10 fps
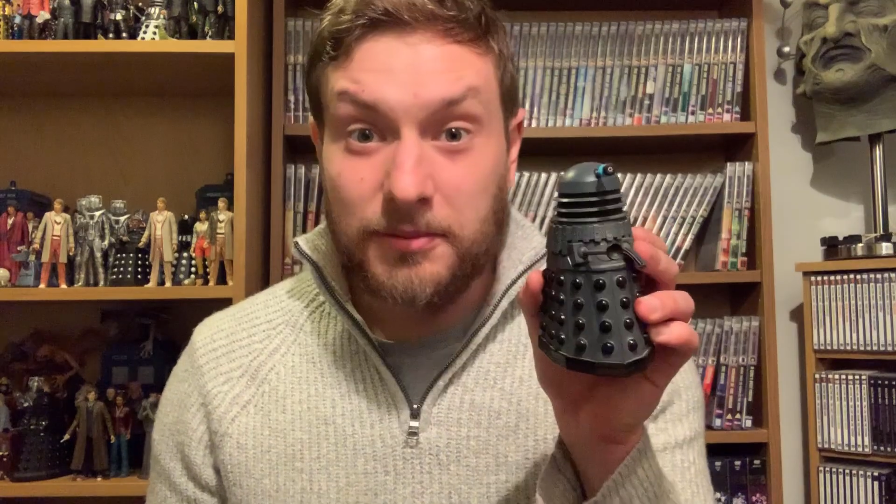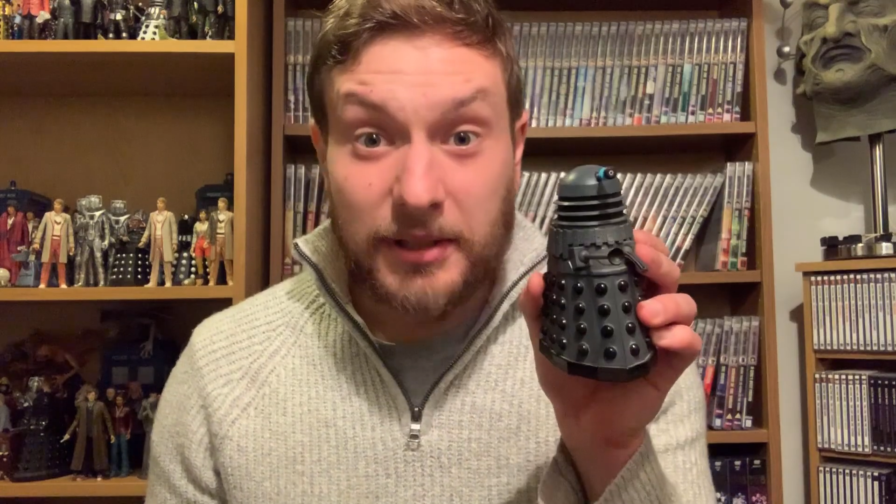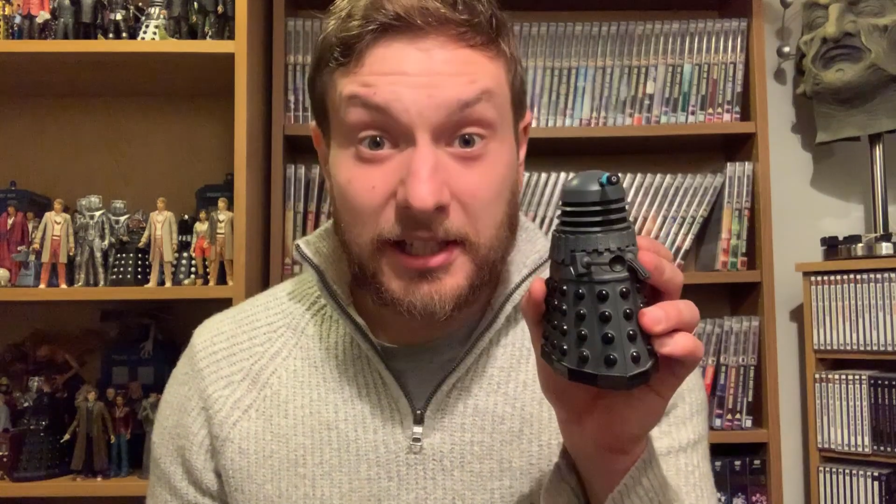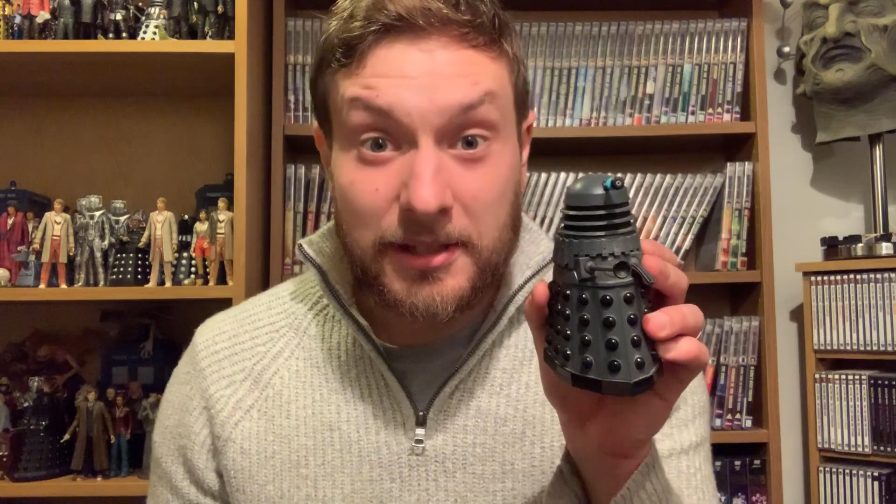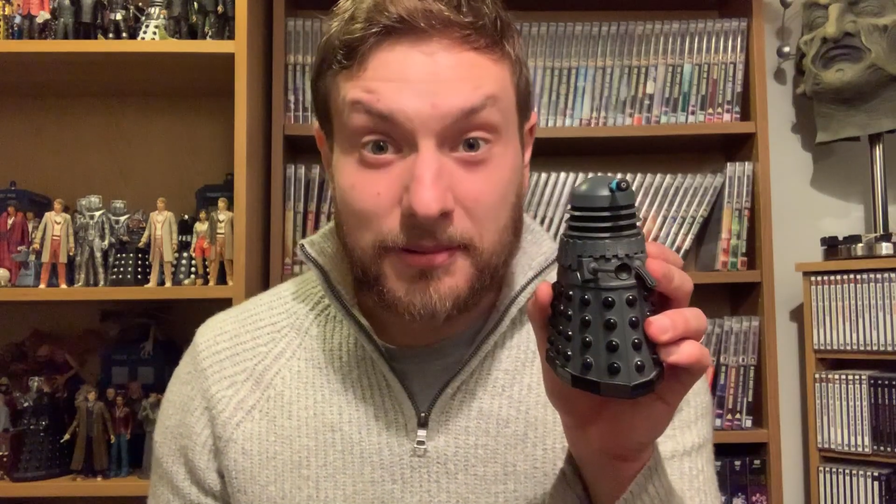me
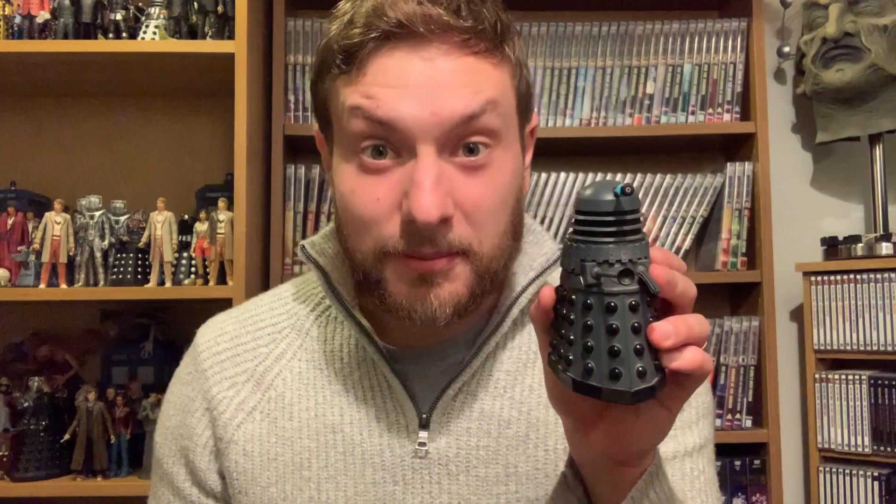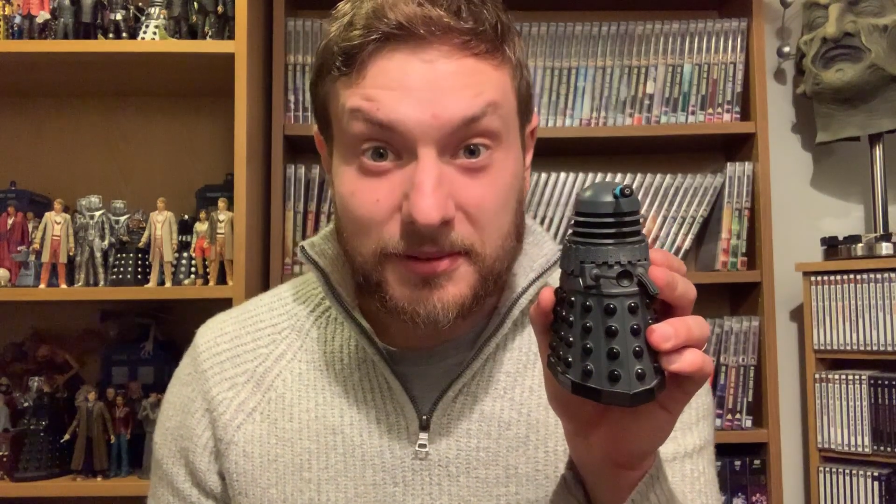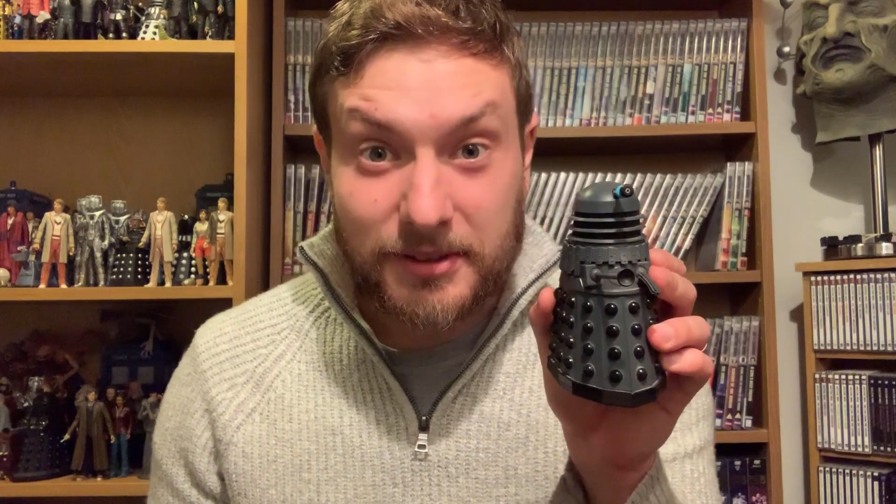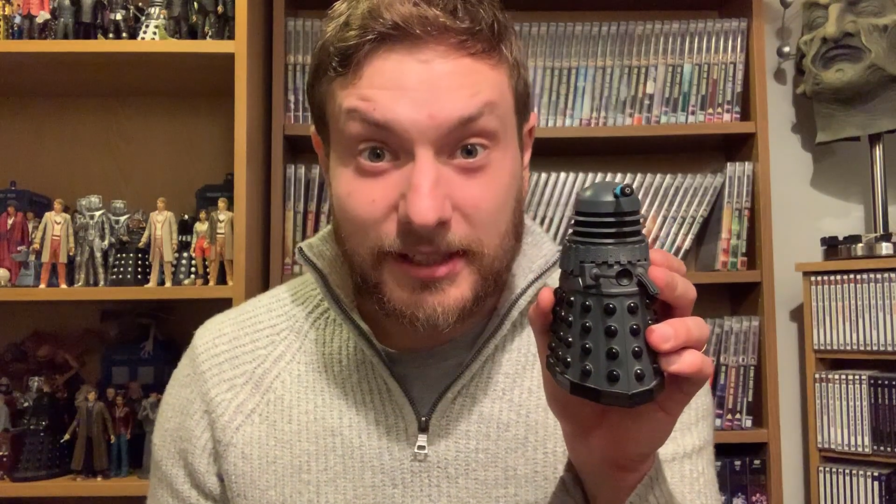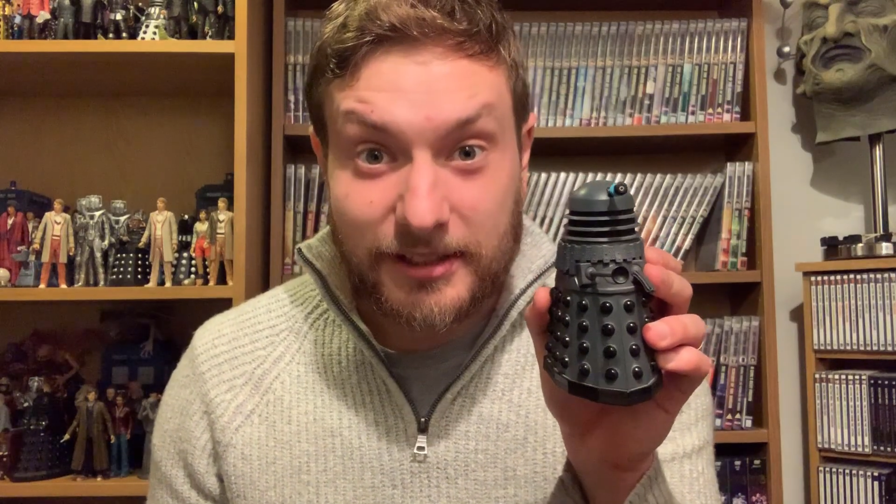any
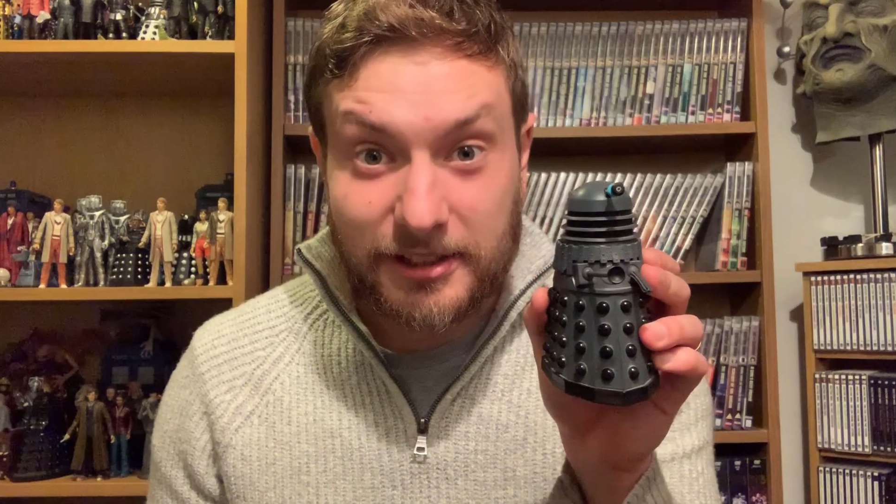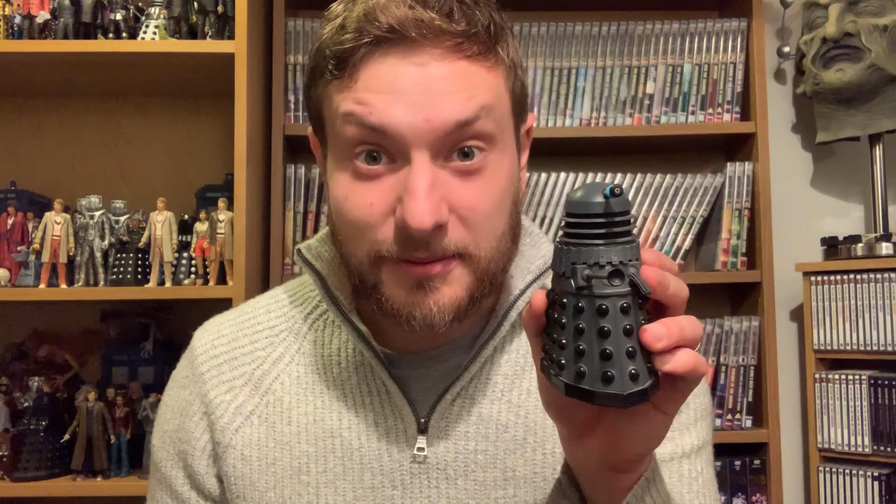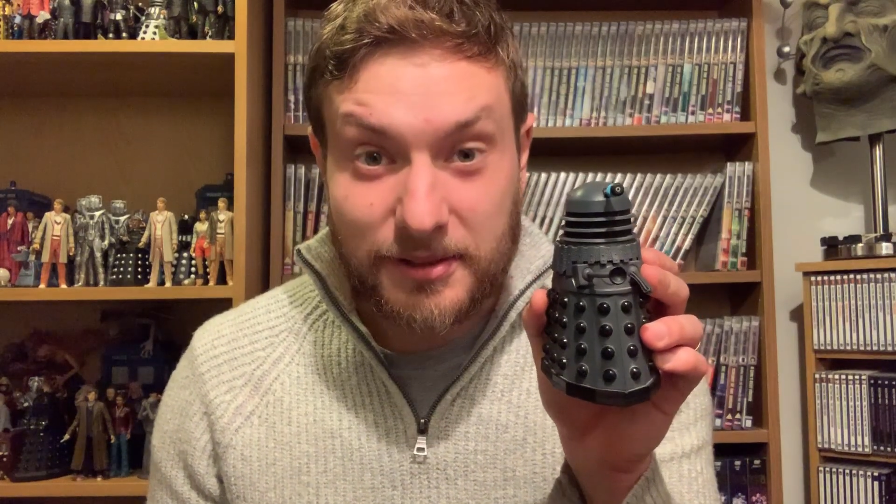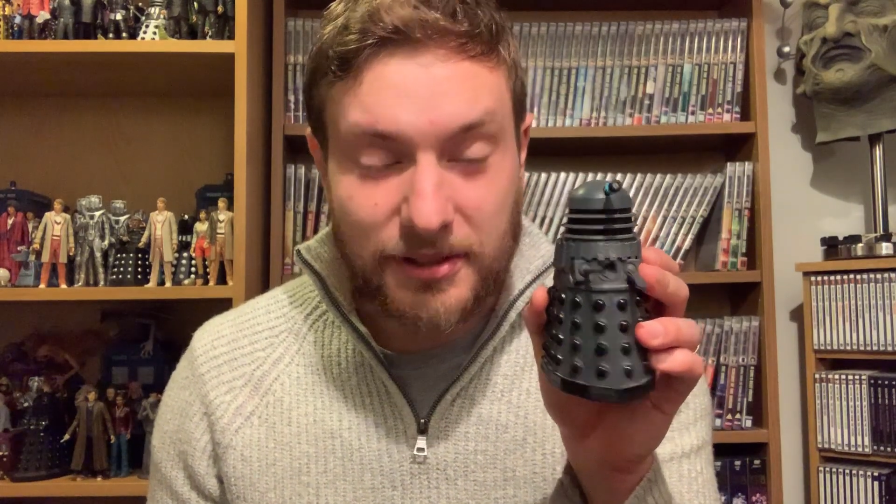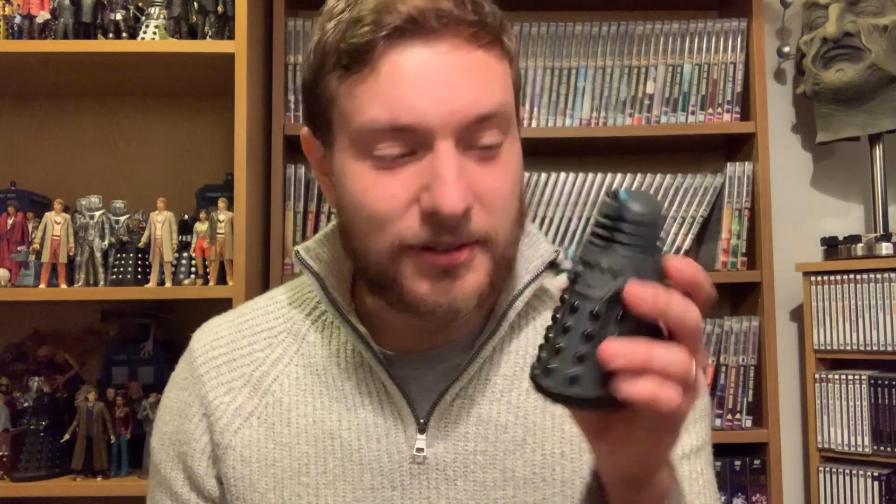problems anytime
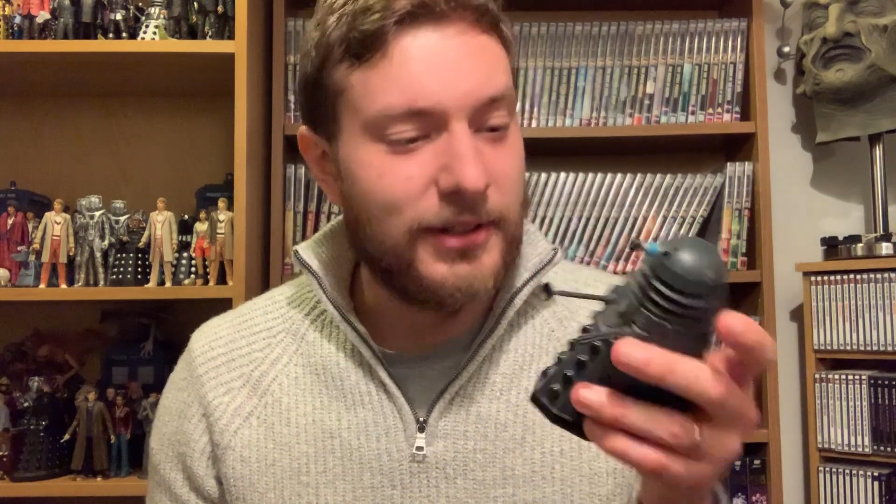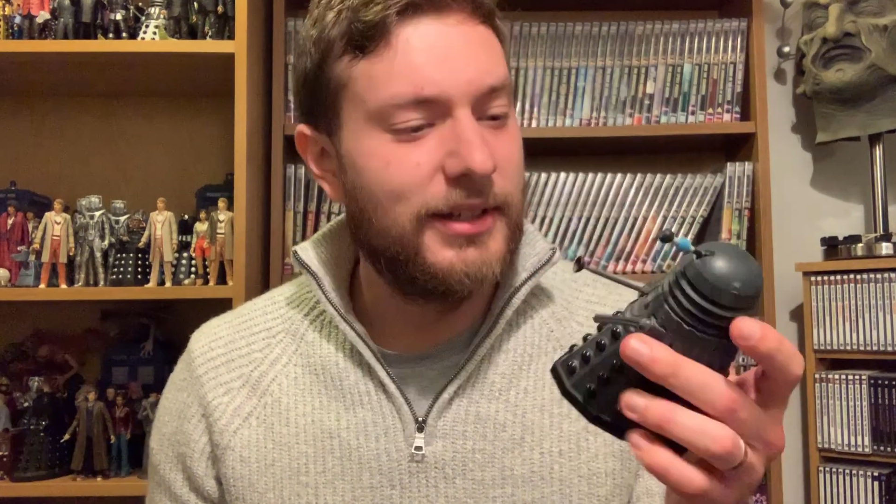soon.